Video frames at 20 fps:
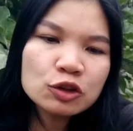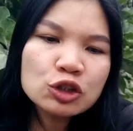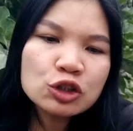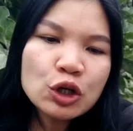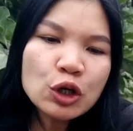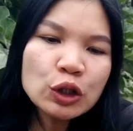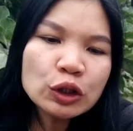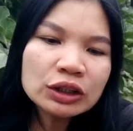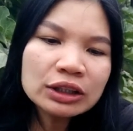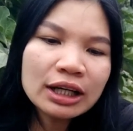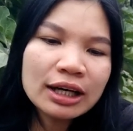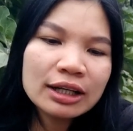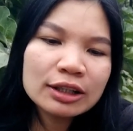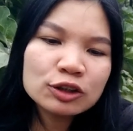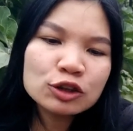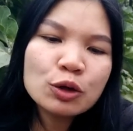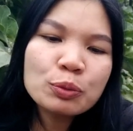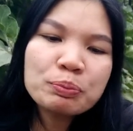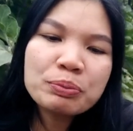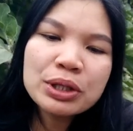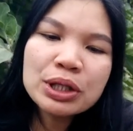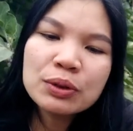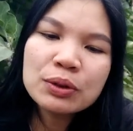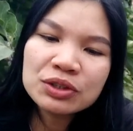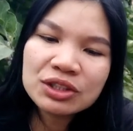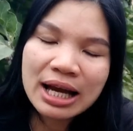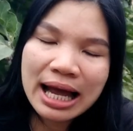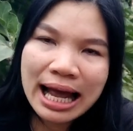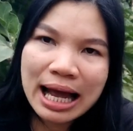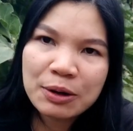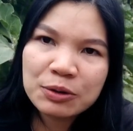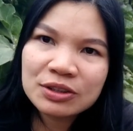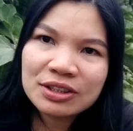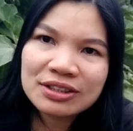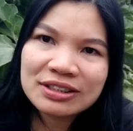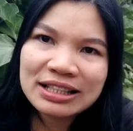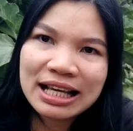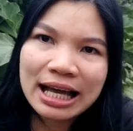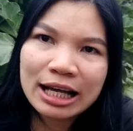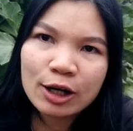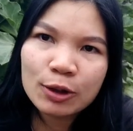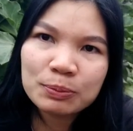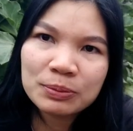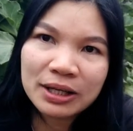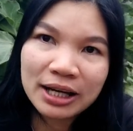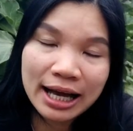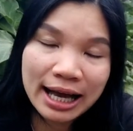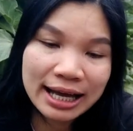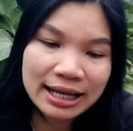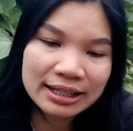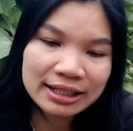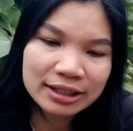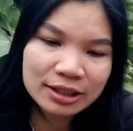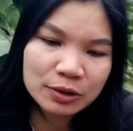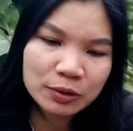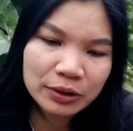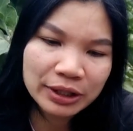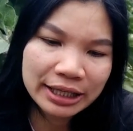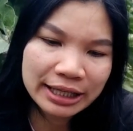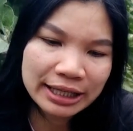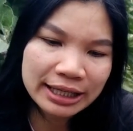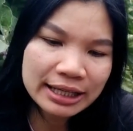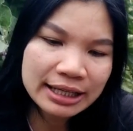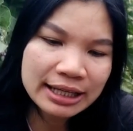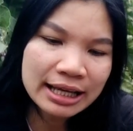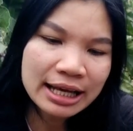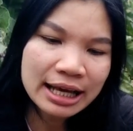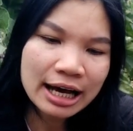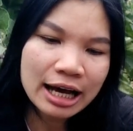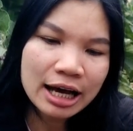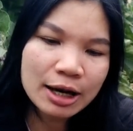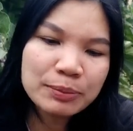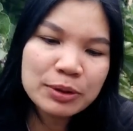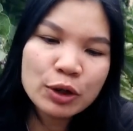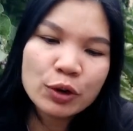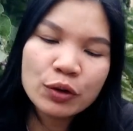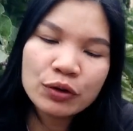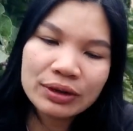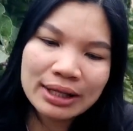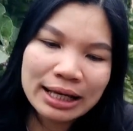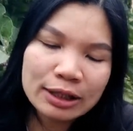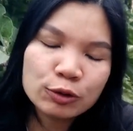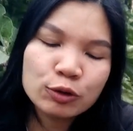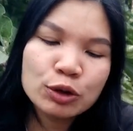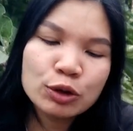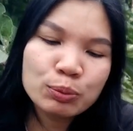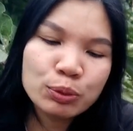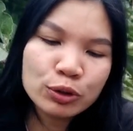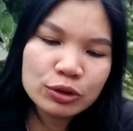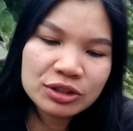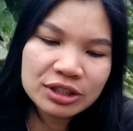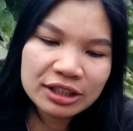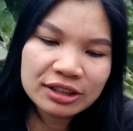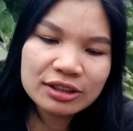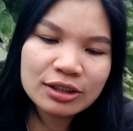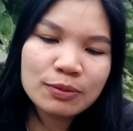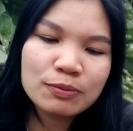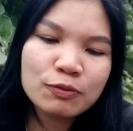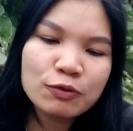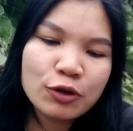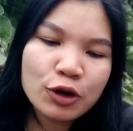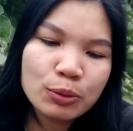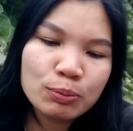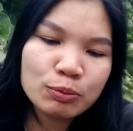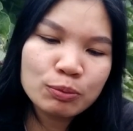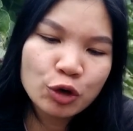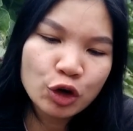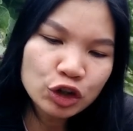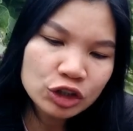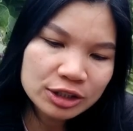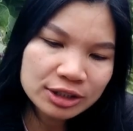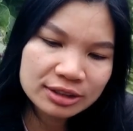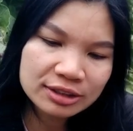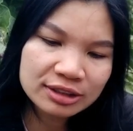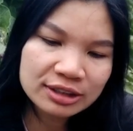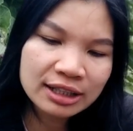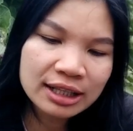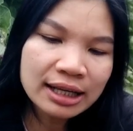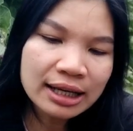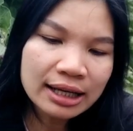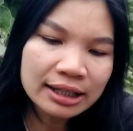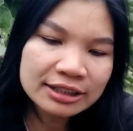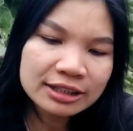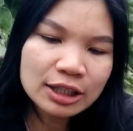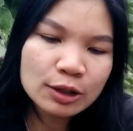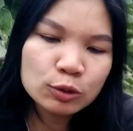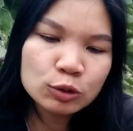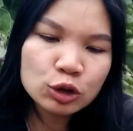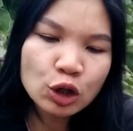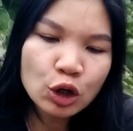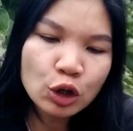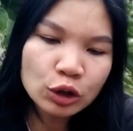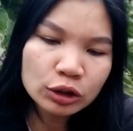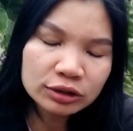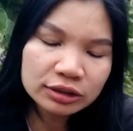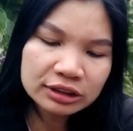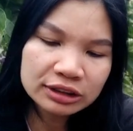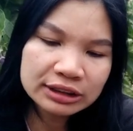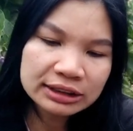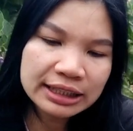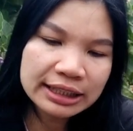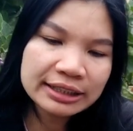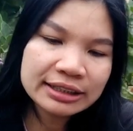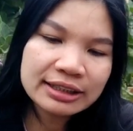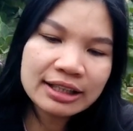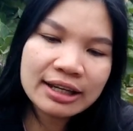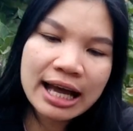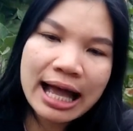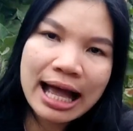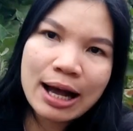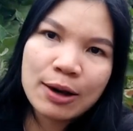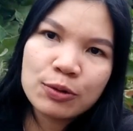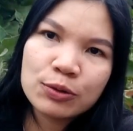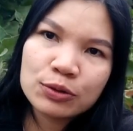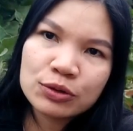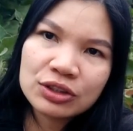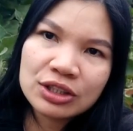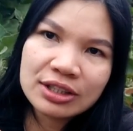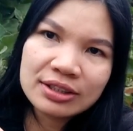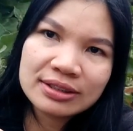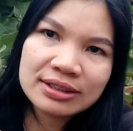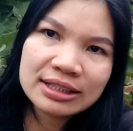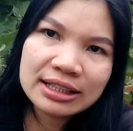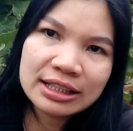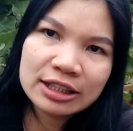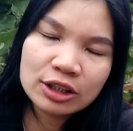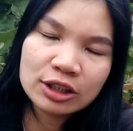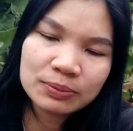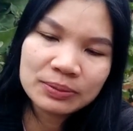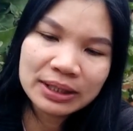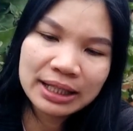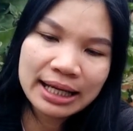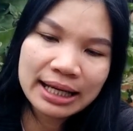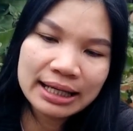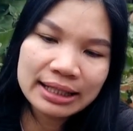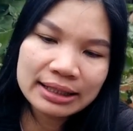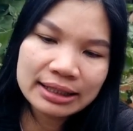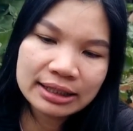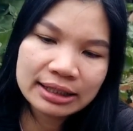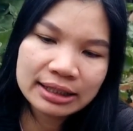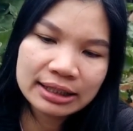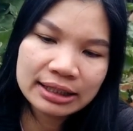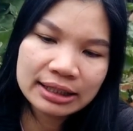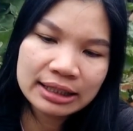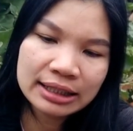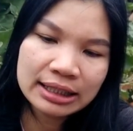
Don't peel the outer side of the garlic, okay? Because that will protect them from rotten. So don't take the outer skin of the garlic.